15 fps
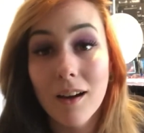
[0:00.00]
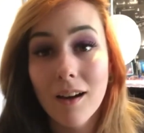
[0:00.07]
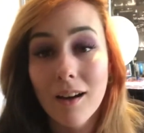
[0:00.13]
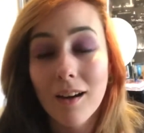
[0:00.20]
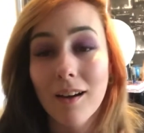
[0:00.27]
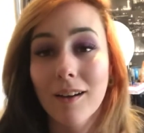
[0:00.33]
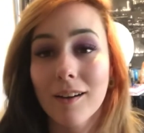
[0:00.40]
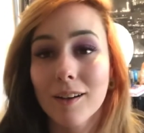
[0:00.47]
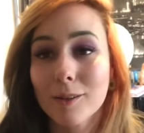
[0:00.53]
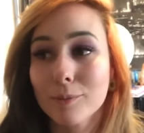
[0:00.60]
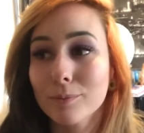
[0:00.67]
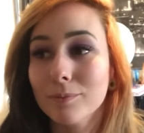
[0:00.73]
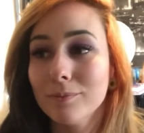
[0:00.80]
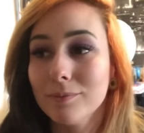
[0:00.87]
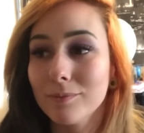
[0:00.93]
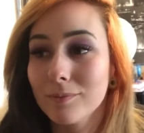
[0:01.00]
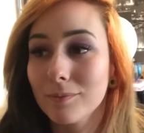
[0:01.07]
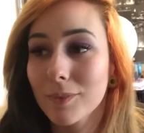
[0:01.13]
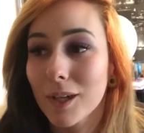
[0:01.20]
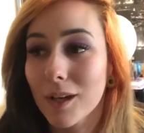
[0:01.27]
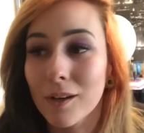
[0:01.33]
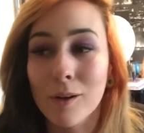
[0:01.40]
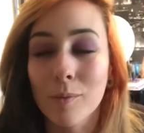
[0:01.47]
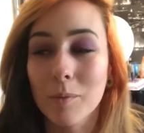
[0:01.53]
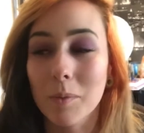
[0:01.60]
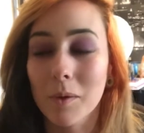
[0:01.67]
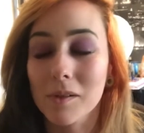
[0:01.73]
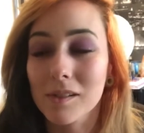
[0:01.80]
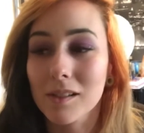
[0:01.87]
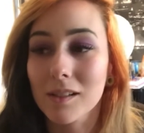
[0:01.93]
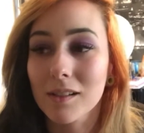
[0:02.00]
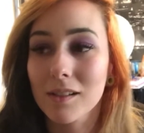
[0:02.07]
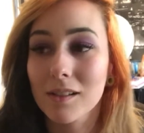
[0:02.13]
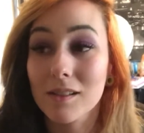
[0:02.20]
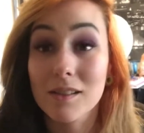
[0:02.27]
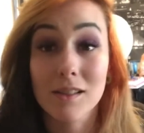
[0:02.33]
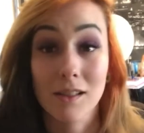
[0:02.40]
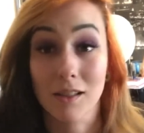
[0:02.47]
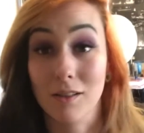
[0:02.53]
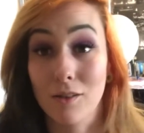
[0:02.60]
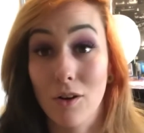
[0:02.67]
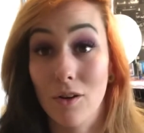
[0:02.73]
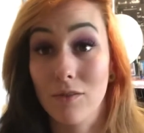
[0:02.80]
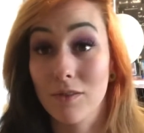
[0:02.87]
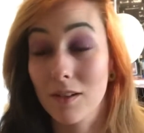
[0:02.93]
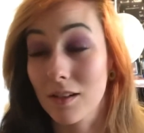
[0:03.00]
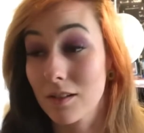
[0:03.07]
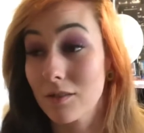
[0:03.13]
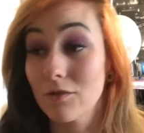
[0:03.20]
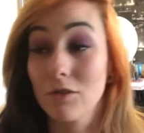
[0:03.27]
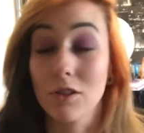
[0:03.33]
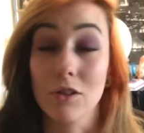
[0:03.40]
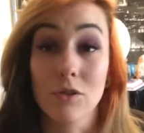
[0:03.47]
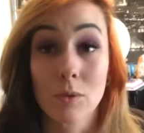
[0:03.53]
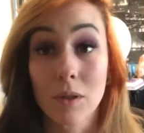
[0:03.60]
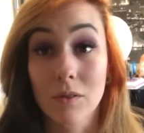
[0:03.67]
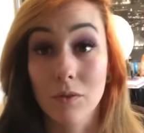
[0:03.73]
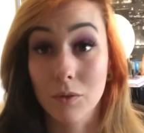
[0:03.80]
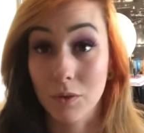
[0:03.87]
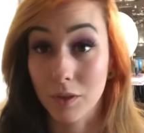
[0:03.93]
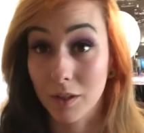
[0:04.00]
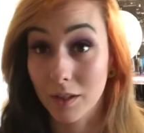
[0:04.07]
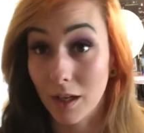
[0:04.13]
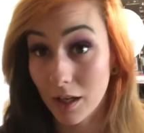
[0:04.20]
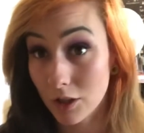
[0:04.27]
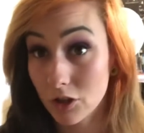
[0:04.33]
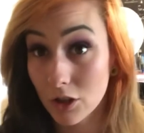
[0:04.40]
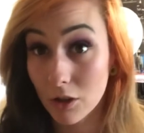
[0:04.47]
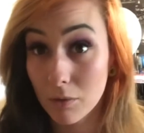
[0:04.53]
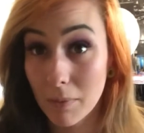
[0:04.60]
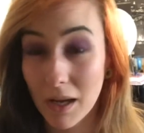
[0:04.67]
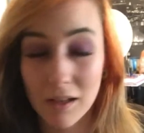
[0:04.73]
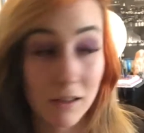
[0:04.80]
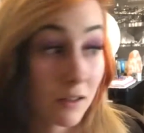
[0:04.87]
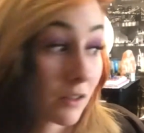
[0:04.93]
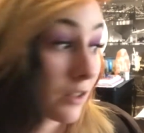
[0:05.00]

I can't bother to like take it off and redo it for the eyeshadow palette.